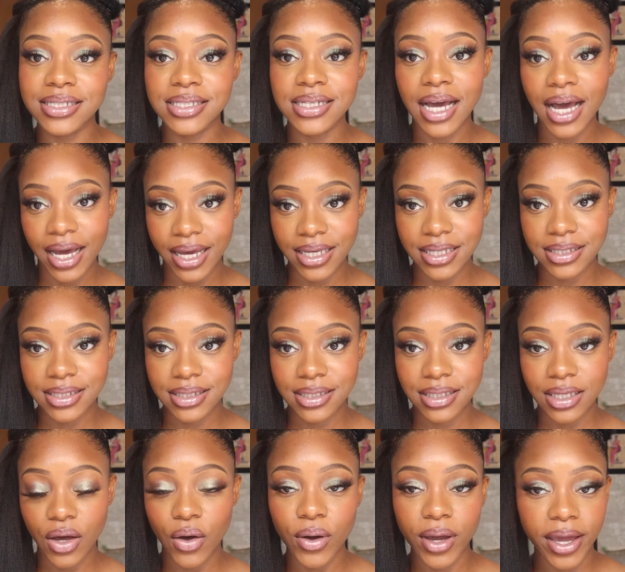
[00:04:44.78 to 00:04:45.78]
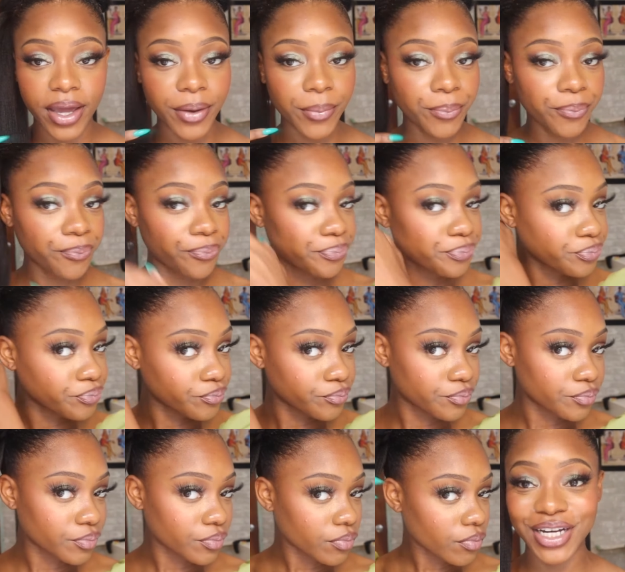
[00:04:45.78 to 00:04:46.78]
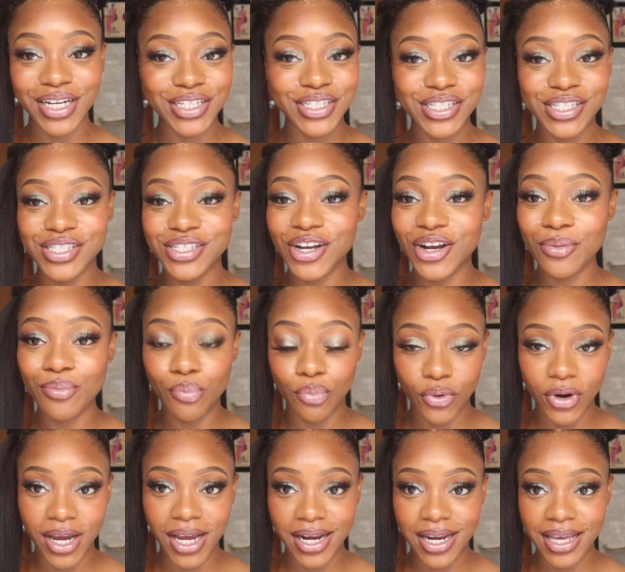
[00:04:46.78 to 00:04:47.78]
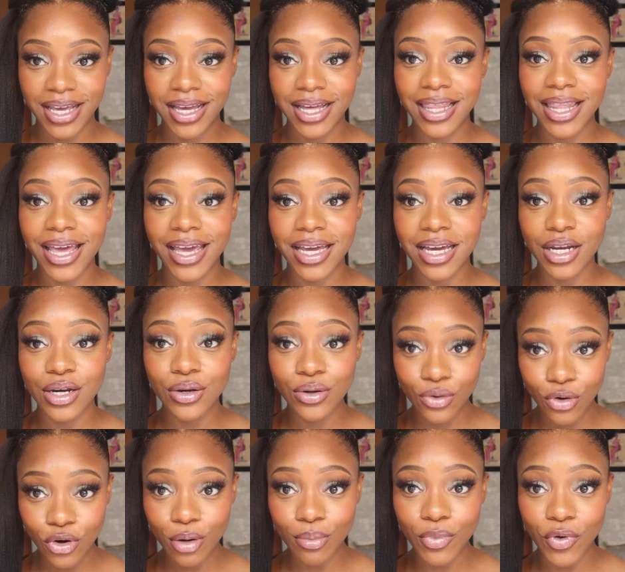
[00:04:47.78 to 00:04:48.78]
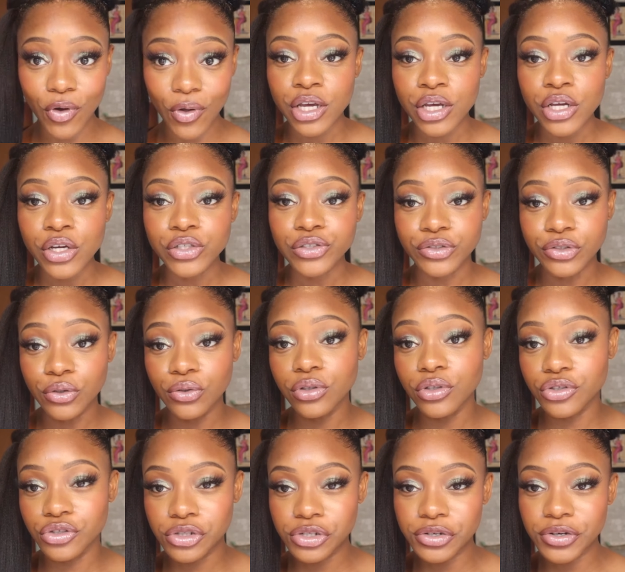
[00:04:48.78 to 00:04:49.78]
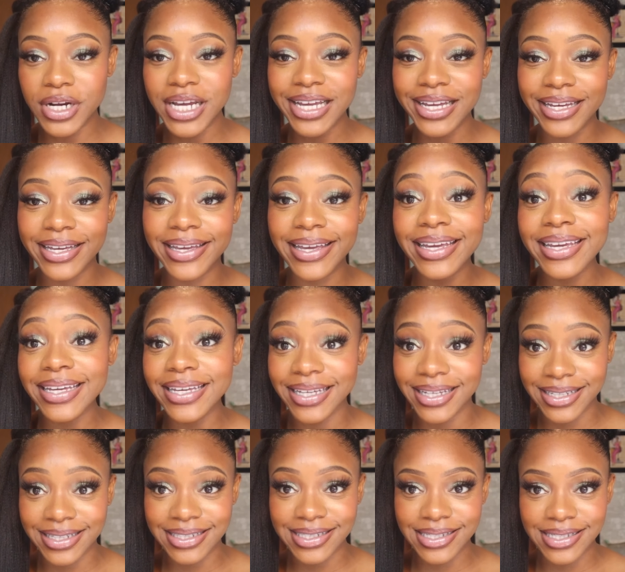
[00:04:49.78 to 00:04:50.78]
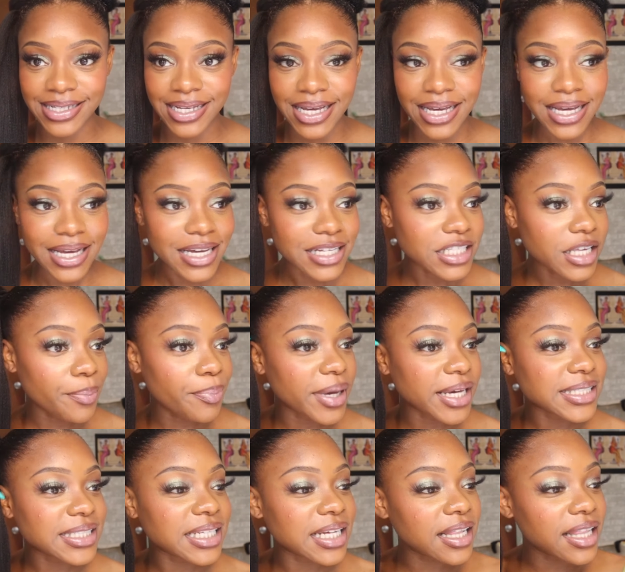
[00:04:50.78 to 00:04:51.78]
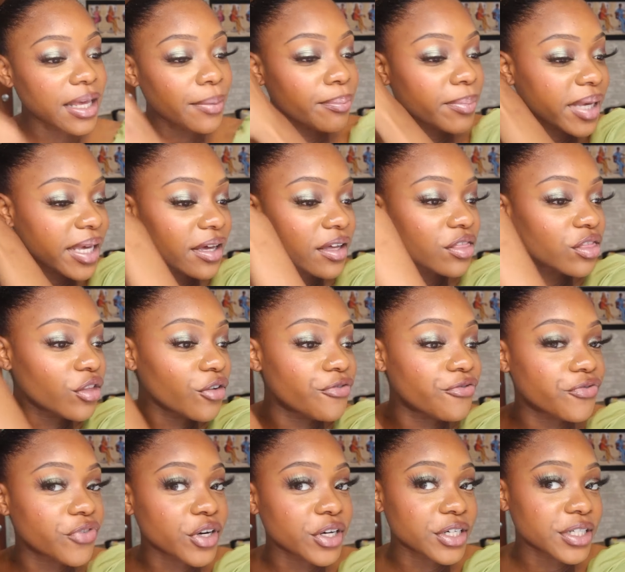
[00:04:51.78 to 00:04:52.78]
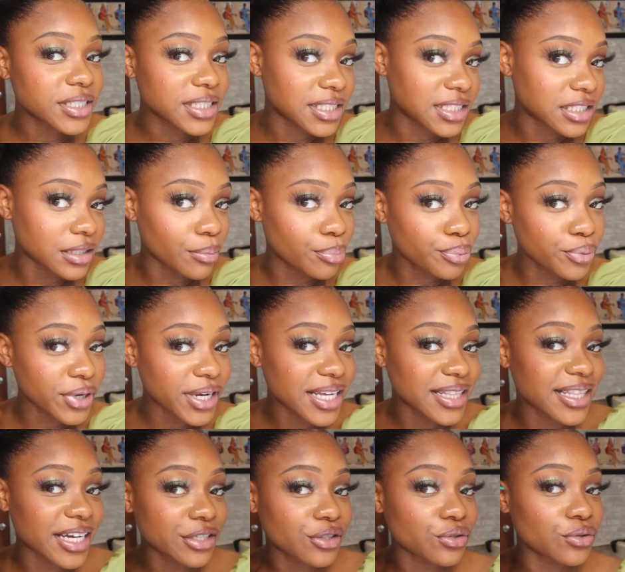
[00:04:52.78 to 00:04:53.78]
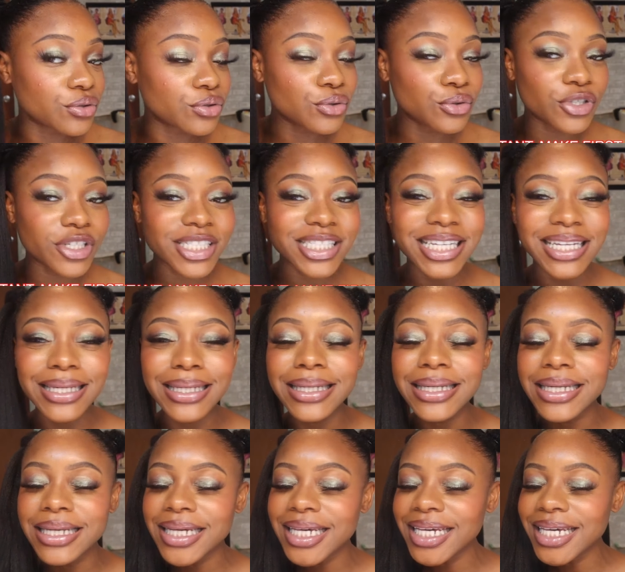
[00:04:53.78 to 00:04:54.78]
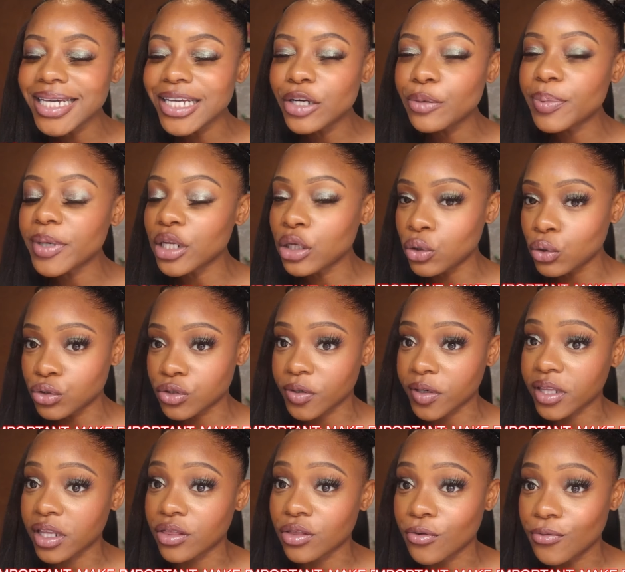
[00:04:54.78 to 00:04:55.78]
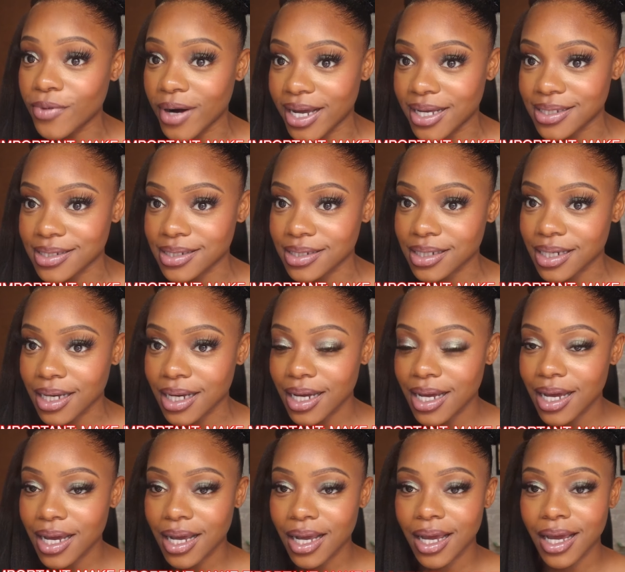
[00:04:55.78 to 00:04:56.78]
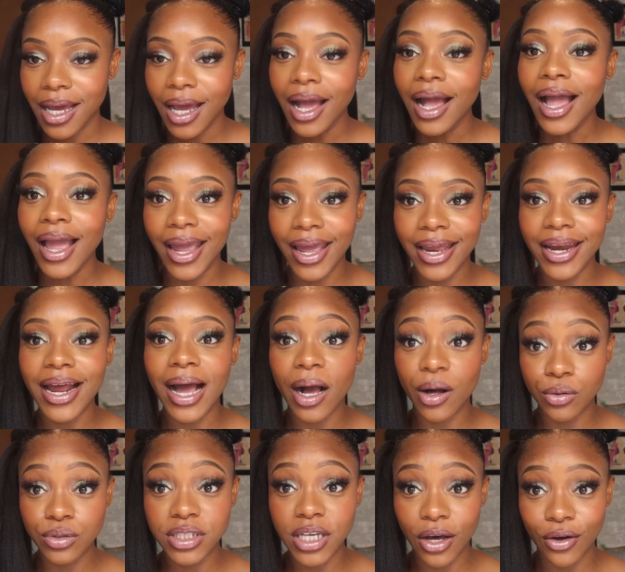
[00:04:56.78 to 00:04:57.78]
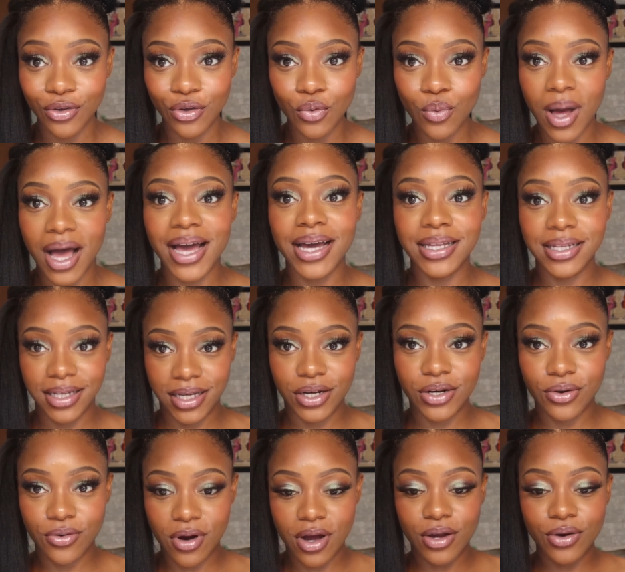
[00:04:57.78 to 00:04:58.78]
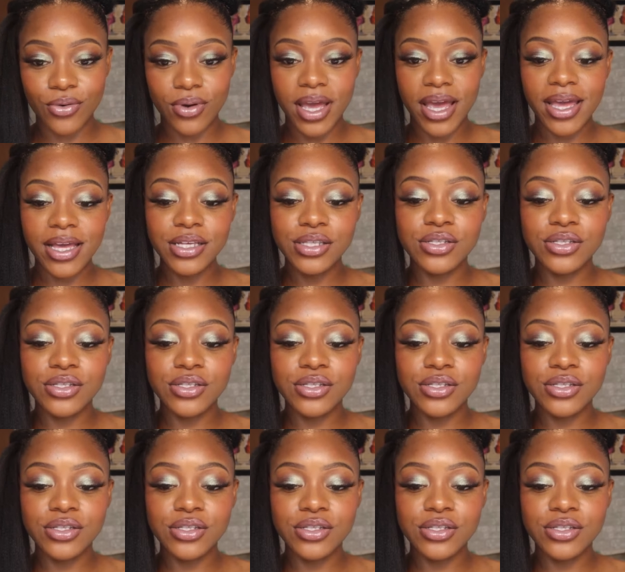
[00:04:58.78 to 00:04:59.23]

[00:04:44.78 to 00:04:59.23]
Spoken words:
Height, okay? We're gonna just start braiding like normal. So the trick is to basically make the first braid that you do just a little bit looser than the rest. And I'll tell you why later on, okay?